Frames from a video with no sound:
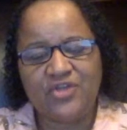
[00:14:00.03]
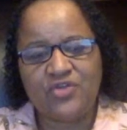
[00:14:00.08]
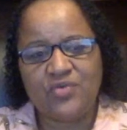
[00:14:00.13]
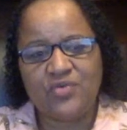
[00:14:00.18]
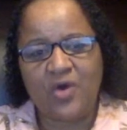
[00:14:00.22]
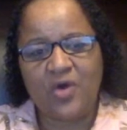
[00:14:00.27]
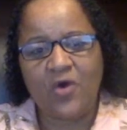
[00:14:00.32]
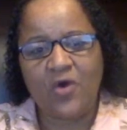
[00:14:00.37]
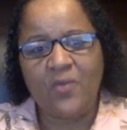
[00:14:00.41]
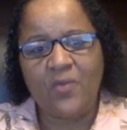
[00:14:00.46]

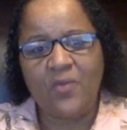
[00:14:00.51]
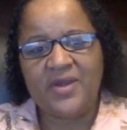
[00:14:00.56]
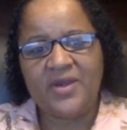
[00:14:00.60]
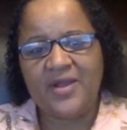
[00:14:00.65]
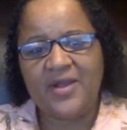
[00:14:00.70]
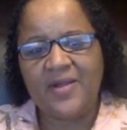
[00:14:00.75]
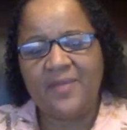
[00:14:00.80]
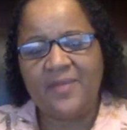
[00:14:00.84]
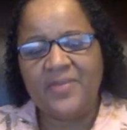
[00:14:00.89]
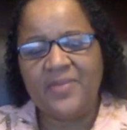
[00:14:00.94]
you open
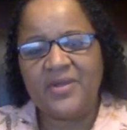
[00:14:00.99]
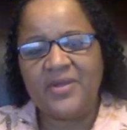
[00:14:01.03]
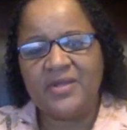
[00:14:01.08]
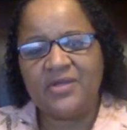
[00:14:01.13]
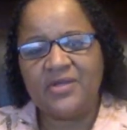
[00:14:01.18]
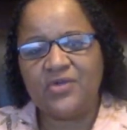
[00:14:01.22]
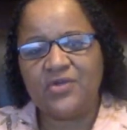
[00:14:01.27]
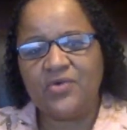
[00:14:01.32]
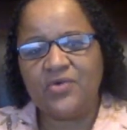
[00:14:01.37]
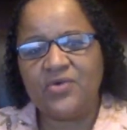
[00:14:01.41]
up
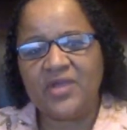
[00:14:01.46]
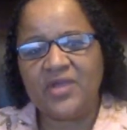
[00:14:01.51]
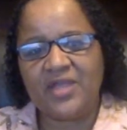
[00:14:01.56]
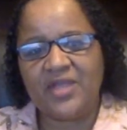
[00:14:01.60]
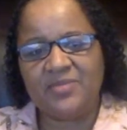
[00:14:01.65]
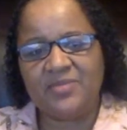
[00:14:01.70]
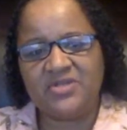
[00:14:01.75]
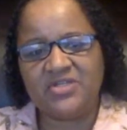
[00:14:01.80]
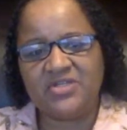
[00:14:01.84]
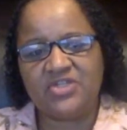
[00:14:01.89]
Google
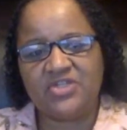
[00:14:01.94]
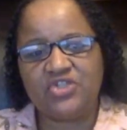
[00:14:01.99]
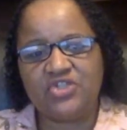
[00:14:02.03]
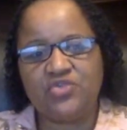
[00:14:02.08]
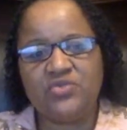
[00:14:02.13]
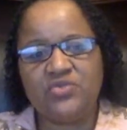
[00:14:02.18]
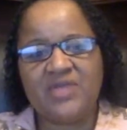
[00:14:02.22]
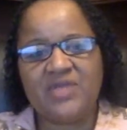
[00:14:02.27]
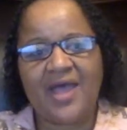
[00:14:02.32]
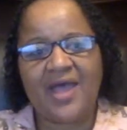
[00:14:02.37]
Images,
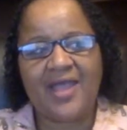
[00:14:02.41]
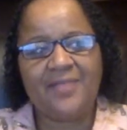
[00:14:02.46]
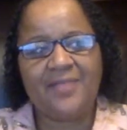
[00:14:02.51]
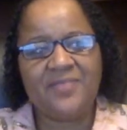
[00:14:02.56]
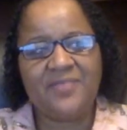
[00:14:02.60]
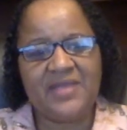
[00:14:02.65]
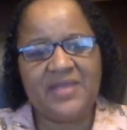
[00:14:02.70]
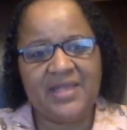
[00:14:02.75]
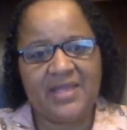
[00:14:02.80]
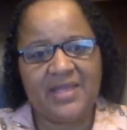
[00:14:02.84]
you type
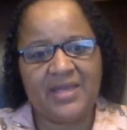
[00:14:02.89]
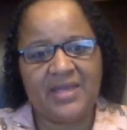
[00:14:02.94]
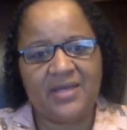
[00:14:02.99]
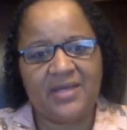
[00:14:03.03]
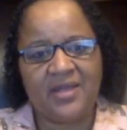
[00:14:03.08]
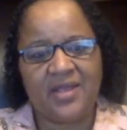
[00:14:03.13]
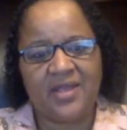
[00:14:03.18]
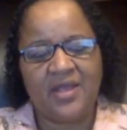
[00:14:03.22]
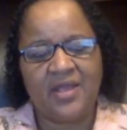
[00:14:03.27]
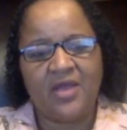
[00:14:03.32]
in
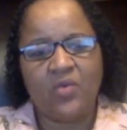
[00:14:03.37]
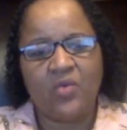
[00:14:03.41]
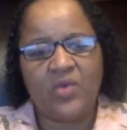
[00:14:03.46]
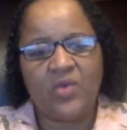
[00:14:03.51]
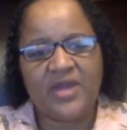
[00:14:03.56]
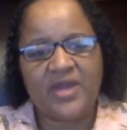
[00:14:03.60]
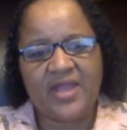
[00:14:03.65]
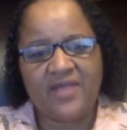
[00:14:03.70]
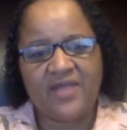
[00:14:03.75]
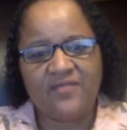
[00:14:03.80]

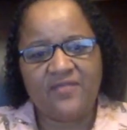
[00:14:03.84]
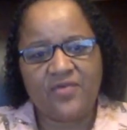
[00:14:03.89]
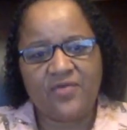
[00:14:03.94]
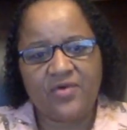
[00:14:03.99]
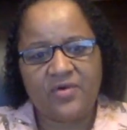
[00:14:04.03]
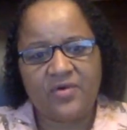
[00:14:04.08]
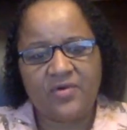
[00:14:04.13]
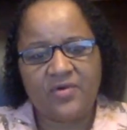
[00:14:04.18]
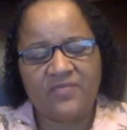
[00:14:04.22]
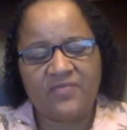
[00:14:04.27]

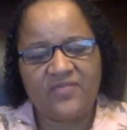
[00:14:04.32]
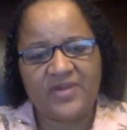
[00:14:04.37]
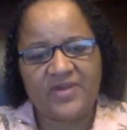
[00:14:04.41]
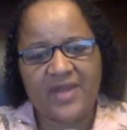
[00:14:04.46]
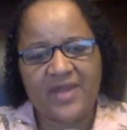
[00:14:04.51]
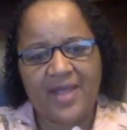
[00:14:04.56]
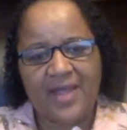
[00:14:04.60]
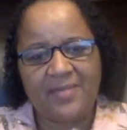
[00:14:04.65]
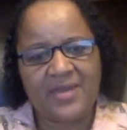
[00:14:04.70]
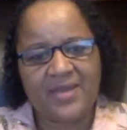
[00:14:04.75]
whatever
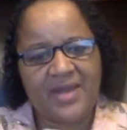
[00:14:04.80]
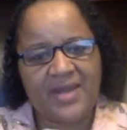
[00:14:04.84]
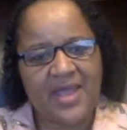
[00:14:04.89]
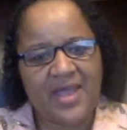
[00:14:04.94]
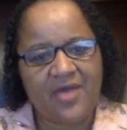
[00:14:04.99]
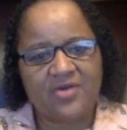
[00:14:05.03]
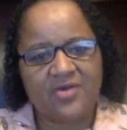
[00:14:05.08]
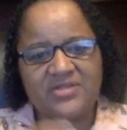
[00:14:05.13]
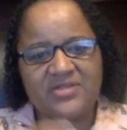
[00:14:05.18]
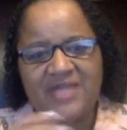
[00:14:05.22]

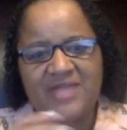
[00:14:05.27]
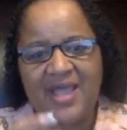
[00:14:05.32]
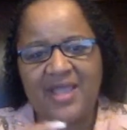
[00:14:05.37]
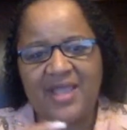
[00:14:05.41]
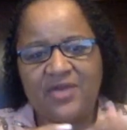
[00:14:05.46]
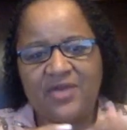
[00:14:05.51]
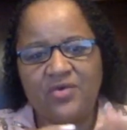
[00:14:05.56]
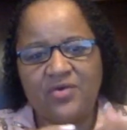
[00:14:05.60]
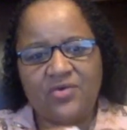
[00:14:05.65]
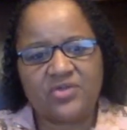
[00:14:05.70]
phenomena or
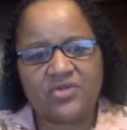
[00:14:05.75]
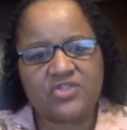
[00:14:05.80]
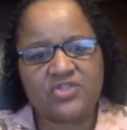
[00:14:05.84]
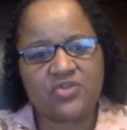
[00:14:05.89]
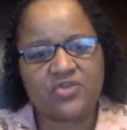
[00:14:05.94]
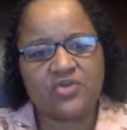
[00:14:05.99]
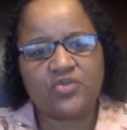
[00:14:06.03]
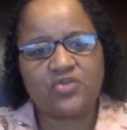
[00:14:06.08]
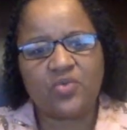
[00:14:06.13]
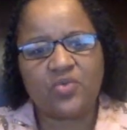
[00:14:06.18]
title or
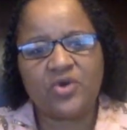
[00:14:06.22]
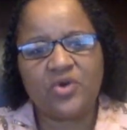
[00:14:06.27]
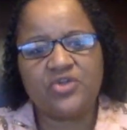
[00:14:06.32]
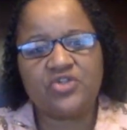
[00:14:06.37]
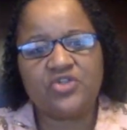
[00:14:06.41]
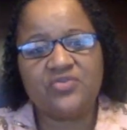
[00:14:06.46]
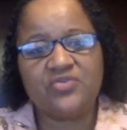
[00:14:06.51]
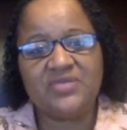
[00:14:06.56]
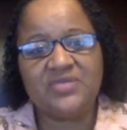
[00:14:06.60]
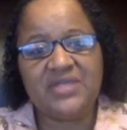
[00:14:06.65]
search word
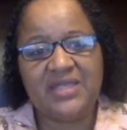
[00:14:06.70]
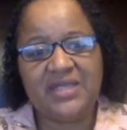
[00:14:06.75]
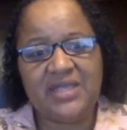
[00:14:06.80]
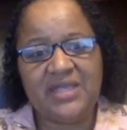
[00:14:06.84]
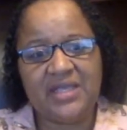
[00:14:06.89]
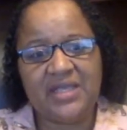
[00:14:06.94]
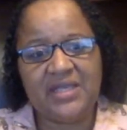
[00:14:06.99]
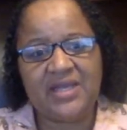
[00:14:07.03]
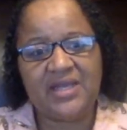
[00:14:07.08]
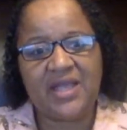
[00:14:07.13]
you
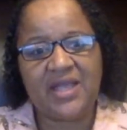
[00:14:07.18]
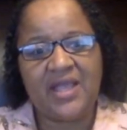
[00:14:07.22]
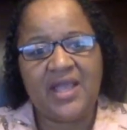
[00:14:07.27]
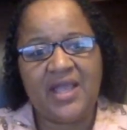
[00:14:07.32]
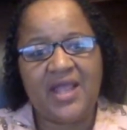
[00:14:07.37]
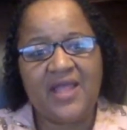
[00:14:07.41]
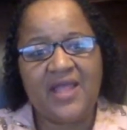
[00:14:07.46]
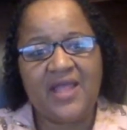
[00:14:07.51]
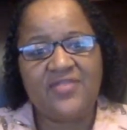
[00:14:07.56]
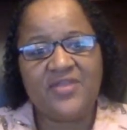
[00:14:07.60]
need,
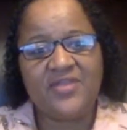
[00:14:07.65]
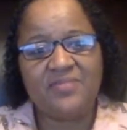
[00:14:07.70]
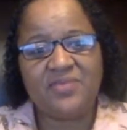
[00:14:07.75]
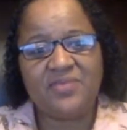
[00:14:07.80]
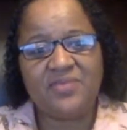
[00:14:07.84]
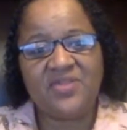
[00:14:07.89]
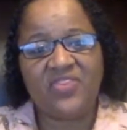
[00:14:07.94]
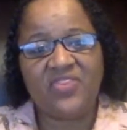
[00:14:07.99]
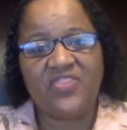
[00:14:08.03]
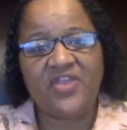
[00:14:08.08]
and then
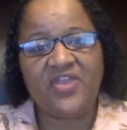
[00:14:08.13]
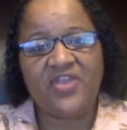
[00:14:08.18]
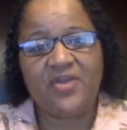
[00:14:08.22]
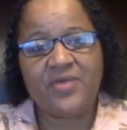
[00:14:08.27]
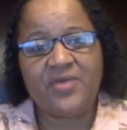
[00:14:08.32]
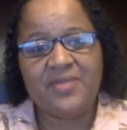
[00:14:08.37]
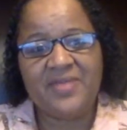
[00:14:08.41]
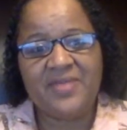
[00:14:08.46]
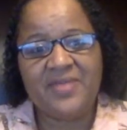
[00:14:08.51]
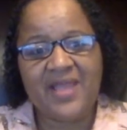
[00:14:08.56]
put
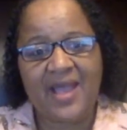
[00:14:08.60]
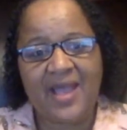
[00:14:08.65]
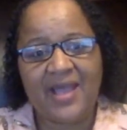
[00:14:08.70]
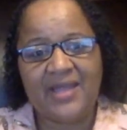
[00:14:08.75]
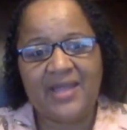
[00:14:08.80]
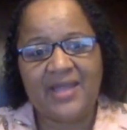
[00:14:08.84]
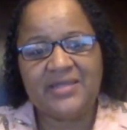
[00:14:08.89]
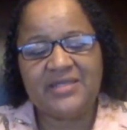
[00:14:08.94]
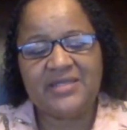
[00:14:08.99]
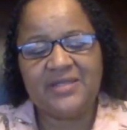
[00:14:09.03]
theory
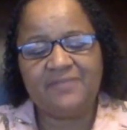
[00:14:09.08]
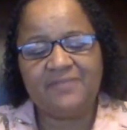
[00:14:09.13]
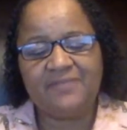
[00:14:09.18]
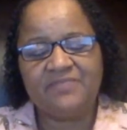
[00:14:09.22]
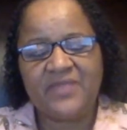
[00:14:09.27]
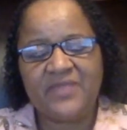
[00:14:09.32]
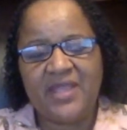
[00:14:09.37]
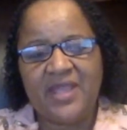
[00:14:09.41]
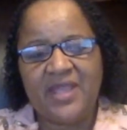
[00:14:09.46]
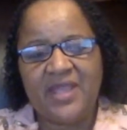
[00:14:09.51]
behind it,
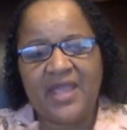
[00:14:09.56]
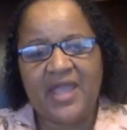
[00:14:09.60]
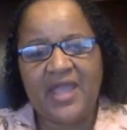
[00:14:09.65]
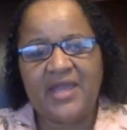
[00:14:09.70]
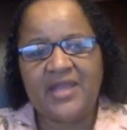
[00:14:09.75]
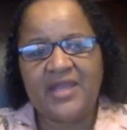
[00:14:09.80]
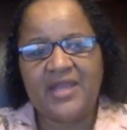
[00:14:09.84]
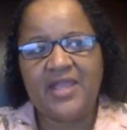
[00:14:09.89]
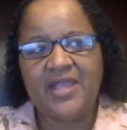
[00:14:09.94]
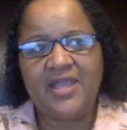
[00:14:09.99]

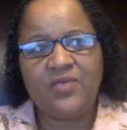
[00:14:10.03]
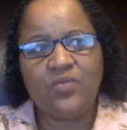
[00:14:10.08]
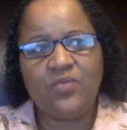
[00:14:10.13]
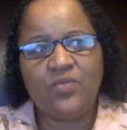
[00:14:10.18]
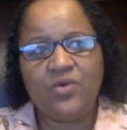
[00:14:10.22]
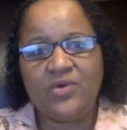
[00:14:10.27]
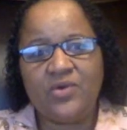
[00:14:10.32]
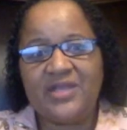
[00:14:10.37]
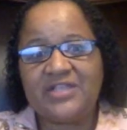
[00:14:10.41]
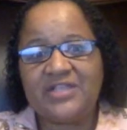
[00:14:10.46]
and it
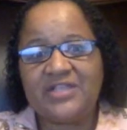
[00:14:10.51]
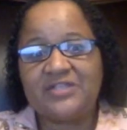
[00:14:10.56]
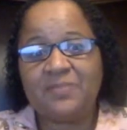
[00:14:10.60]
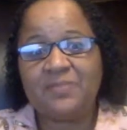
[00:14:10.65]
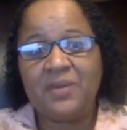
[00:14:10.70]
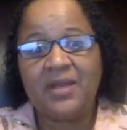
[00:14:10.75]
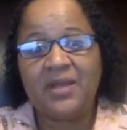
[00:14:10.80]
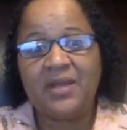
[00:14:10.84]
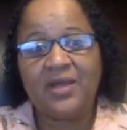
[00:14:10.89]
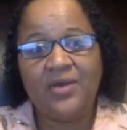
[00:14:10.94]
will
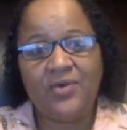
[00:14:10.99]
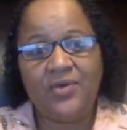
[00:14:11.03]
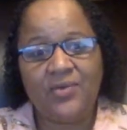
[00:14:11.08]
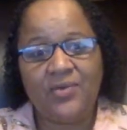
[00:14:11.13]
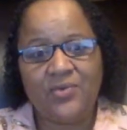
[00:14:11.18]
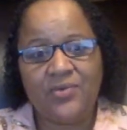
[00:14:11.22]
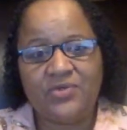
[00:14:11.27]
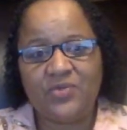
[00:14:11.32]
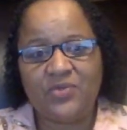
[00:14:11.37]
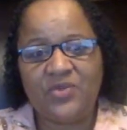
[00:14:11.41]

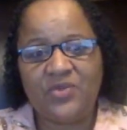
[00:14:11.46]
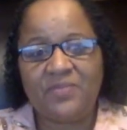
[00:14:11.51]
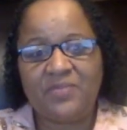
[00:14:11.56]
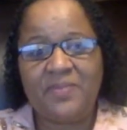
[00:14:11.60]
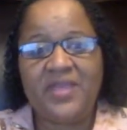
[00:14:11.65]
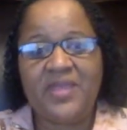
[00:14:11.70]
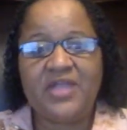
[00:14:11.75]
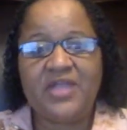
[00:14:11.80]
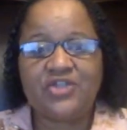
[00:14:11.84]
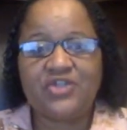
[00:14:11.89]
explode with
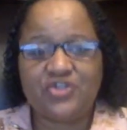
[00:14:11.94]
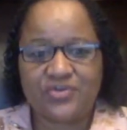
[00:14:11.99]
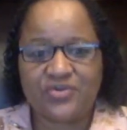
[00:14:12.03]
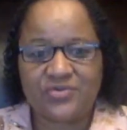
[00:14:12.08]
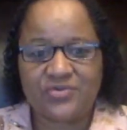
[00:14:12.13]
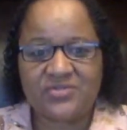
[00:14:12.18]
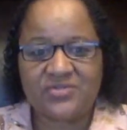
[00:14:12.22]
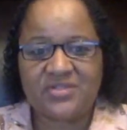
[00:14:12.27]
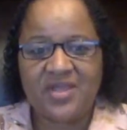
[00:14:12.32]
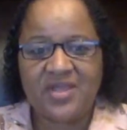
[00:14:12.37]

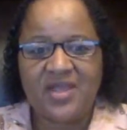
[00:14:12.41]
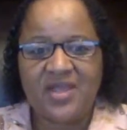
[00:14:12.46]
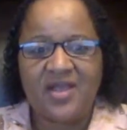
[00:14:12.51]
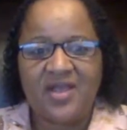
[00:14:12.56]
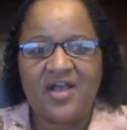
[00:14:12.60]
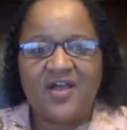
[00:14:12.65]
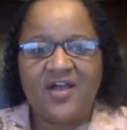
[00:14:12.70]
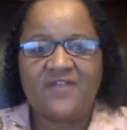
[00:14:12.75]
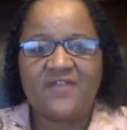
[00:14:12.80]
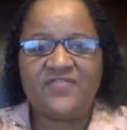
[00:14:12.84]
pictures
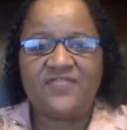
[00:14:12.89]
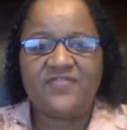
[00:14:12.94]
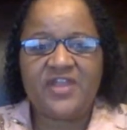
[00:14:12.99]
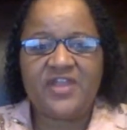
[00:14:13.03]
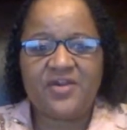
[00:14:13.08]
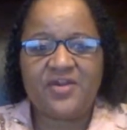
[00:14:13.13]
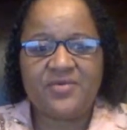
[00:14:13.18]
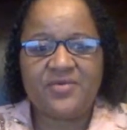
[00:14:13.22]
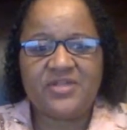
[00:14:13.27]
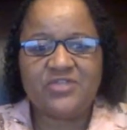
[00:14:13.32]
of
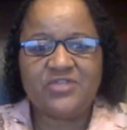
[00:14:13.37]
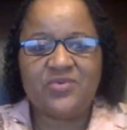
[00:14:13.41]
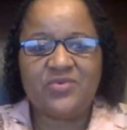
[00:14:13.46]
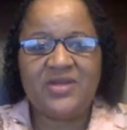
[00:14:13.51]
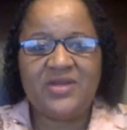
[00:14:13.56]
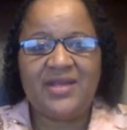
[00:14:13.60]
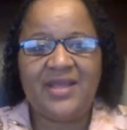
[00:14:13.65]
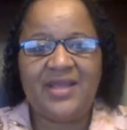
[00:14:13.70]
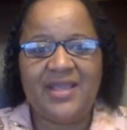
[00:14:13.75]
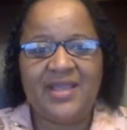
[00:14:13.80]
theories
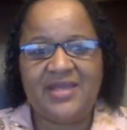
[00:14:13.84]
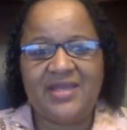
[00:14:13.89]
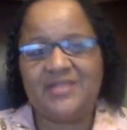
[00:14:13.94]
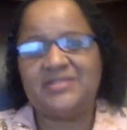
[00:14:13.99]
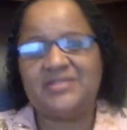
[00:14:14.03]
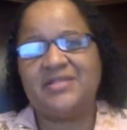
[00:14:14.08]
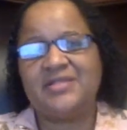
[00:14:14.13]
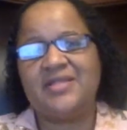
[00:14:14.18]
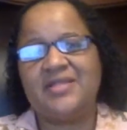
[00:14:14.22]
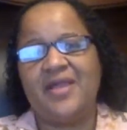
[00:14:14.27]
related
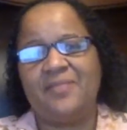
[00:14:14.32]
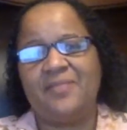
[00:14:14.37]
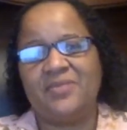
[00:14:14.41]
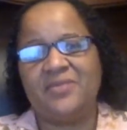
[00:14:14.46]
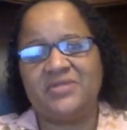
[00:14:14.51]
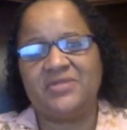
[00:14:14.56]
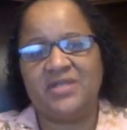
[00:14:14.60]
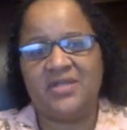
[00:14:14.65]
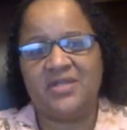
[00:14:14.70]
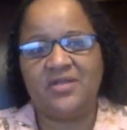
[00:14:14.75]
to that
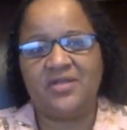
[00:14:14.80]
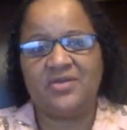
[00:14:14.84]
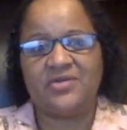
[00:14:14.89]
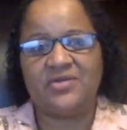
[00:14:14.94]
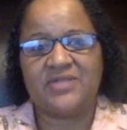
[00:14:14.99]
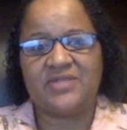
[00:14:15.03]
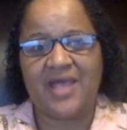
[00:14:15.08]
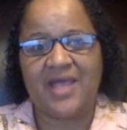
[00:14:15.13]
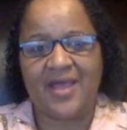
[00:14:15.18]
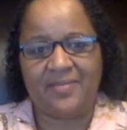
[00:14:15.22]

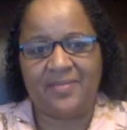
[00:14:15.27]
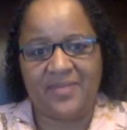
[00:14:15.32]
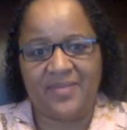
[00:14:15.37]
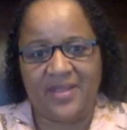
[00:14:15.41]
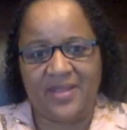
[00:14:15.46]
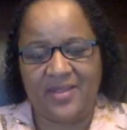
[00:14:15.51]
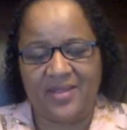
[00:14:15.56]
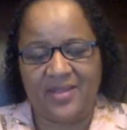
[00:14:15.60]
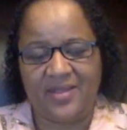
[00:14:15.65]
particular topic.